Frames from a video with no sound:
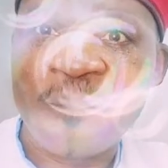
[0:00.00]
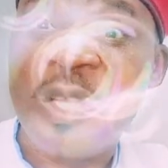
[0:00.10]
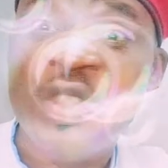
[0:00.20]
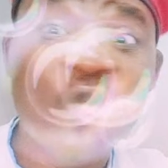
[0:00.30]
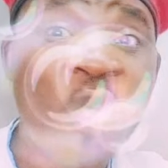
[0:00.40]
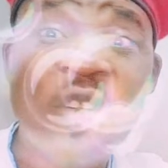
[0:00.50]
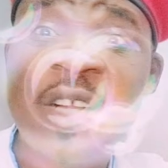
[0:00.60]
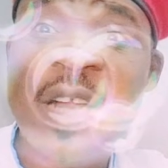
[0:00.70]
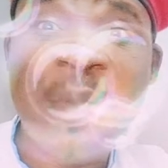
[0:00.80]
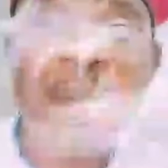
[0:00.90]
Chukwu
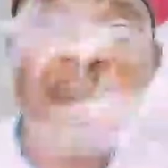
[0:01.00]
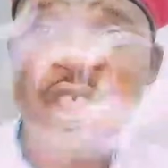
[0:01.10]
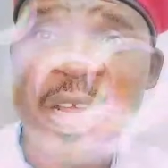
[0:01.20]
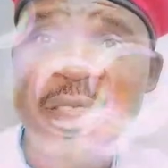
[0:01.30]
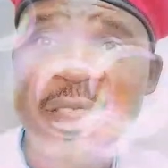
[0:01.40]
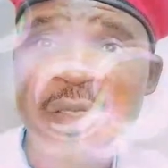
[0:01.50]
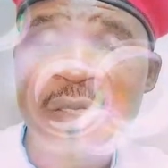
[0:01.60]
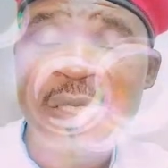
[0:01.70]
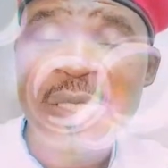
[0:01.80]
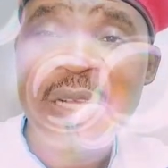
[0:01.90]
Okigabema is in charge.
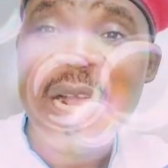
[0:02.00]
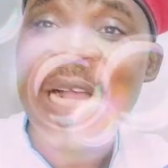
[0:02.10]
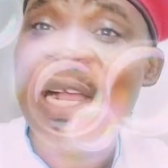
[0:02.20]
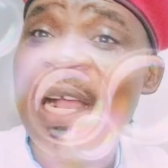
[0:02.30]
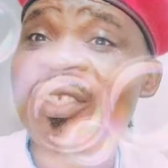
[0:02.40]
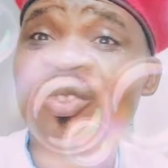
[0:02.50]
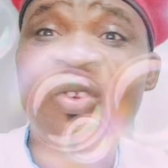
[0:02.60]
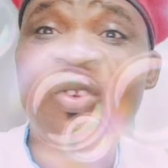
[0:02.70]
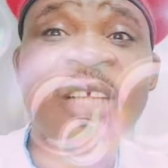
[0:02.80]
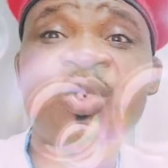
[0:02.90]
As
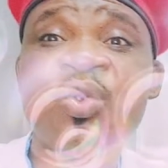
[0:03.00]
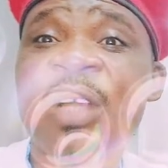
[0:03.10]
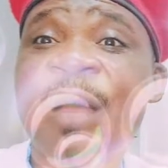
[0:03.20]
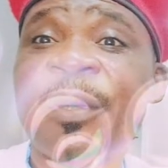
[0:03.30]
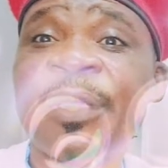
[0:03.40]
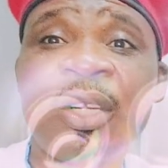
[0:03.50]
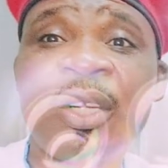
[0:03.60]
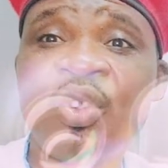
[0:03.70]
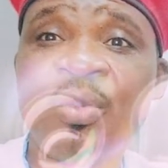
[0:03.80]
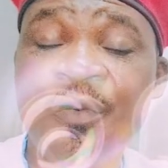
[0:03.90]
long as Chukwu Okigabema tells us
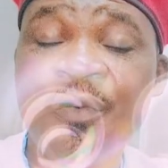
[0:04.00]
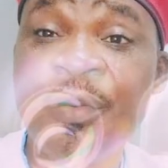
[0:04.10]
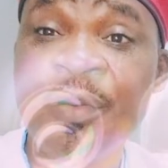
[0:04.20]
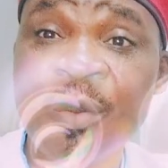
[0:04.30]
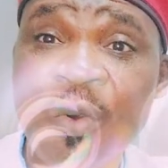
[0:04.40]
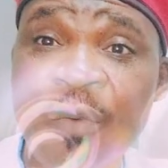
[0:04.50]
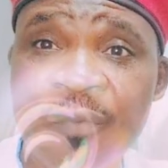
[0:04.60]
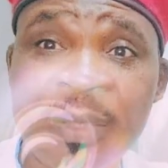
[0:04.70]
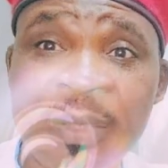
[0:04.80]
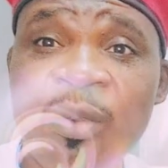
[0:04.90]
to move, we will move
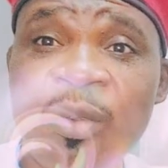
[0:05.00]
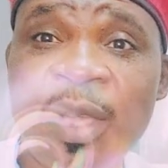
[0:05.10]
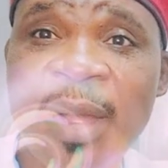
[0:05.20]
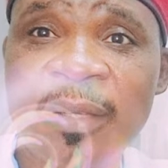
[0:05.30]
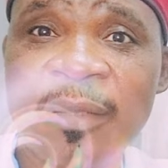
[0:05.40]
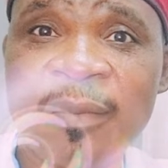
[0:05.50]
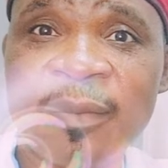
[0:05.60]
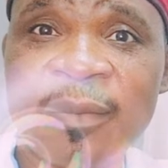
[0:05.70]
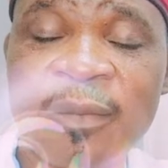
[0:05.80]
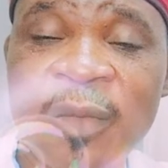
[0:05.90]
without looking back.
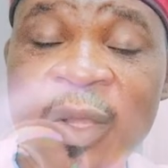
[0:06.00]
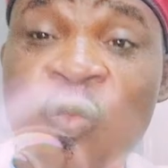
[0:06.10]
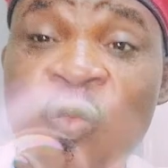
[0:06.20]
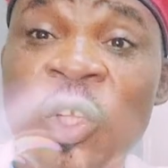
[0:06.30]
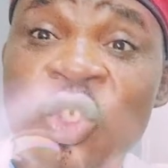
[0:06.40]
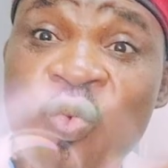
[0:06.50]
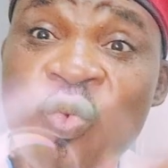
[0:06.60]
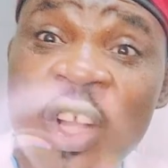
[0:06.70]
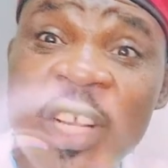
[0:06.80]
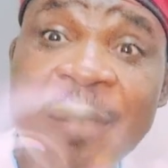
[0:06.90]
When
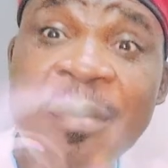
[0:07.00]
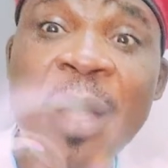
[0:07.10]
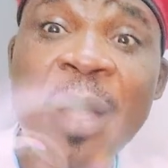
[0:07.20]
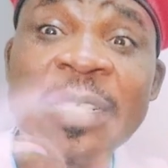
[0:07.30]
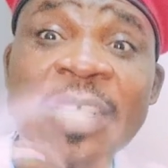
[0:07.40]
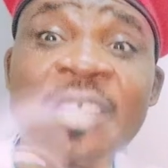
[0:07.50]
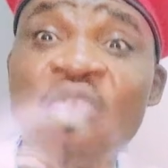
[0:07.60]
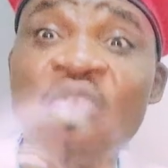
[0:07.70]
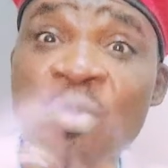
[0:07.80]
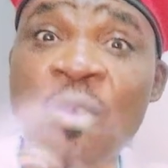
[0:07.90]
Chukwu Okigabema tells us
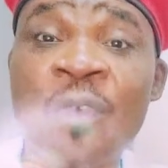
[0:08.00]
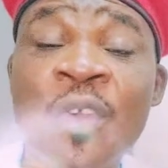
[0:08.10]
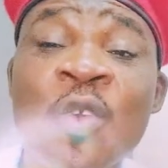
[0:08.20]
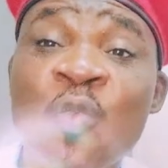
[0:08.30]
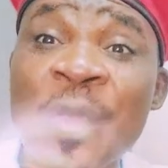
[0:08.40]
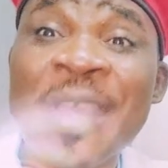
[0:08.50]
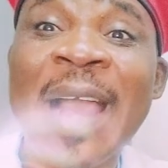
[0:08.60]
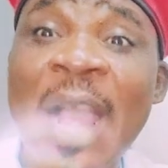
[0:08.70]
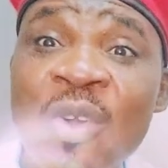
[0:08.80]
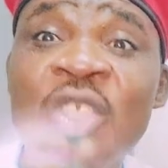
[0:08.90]
to move, we
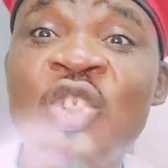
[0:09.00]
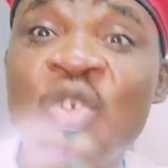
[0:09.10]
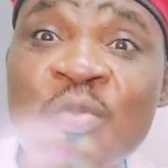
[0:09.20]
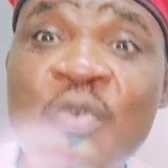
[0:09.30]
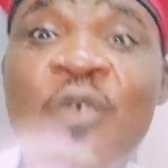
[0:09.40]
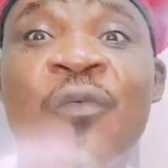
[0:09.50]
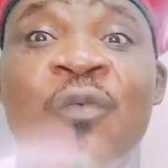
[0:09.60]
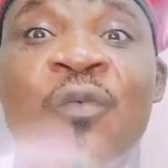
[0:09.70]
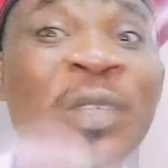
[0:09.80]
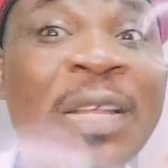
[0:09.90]
are going to move
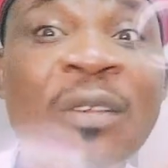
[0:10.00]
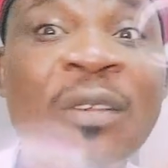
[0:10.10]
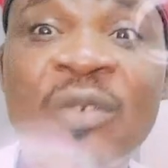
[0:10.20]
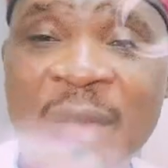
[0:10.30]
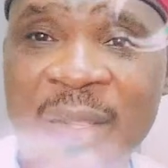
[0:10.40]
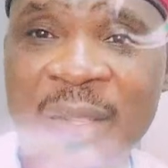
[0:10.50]
without looking back.